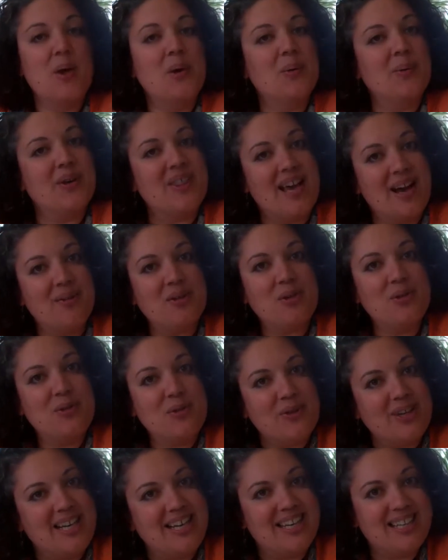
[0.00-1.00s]
without you
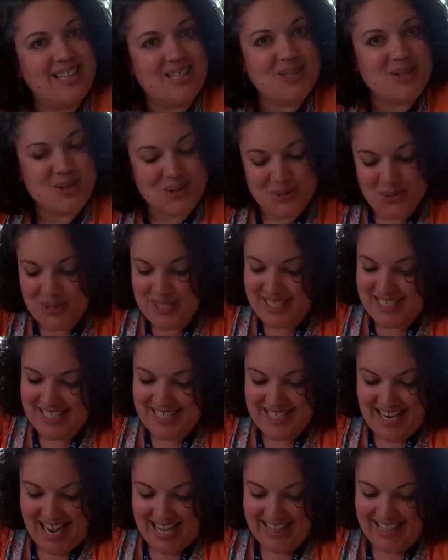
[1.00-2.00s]
feeling
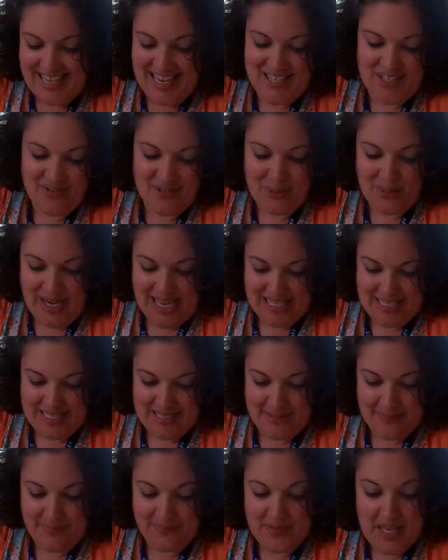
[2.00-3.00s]
exhausted at the end of your
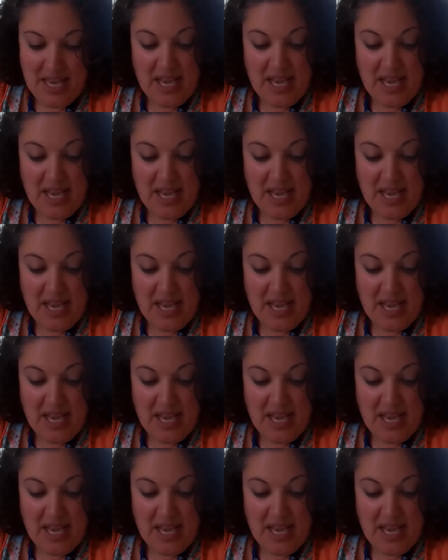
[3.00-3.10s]
lesson.